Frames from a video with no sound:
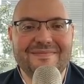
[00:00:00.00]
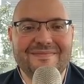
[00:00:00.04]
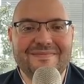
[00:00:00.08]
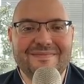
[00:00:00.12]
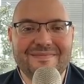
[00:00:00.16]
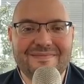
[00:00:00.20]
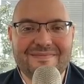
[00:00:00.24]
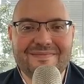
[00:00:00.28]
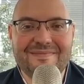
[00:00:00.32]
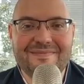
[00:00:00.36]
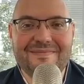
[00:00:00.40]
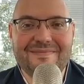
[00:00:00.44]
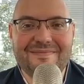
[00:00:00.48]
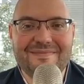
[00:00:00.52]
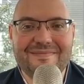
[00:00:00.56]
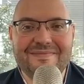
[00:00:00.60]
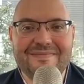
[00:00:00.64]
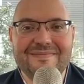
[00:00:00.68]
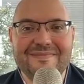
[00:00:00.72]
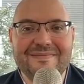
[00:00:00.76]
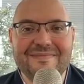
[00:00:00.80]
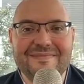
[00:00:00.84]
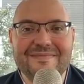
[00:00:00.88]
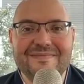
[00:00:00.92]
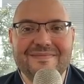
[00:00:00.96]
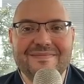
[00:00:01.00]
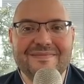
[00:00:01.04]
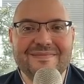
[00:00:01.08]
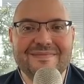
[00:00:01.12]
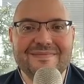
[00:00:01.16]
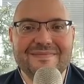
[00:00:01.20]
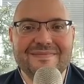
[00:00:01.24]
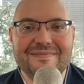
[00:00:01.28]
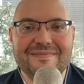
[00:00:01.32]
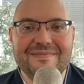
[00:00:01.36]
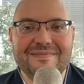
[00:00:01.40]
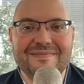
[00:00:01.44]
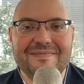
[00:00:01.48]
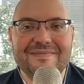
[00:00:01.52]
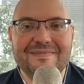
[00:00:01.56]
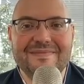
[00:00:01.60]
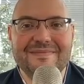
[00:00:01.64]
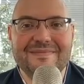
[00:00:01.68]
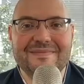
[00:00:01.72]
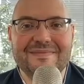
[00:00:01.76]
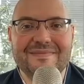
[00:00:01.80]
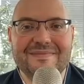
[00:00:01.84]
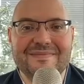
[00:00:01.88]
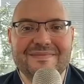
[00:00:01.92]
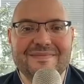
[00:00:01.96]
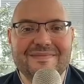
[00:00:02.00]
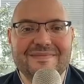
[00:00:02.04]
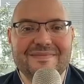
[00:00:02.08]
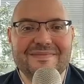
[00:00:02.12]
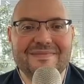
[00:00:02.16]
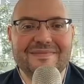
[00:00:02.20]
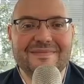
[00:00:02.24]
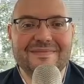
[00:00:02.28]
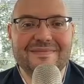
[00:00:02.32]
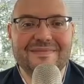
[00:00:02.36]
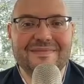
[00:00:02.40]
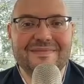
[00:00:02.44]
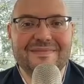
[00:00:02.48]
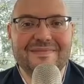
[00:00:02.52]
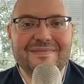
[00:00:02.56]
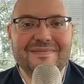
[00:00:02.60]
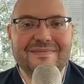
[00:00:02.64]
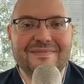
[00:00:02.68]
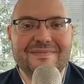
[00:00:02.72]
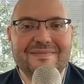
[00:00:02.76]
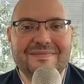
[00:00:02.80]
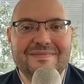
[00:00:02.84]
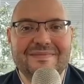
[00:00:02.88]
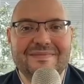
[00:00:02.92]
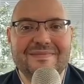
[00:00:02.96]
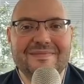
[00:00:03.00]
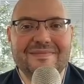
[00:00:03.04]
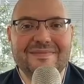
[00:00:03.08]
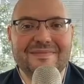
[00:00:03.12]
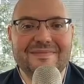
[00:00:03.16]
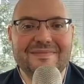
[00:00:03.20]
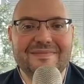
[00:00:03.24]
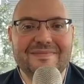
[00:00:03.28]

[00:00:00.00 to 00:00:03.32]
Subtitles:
The person shown says nothing.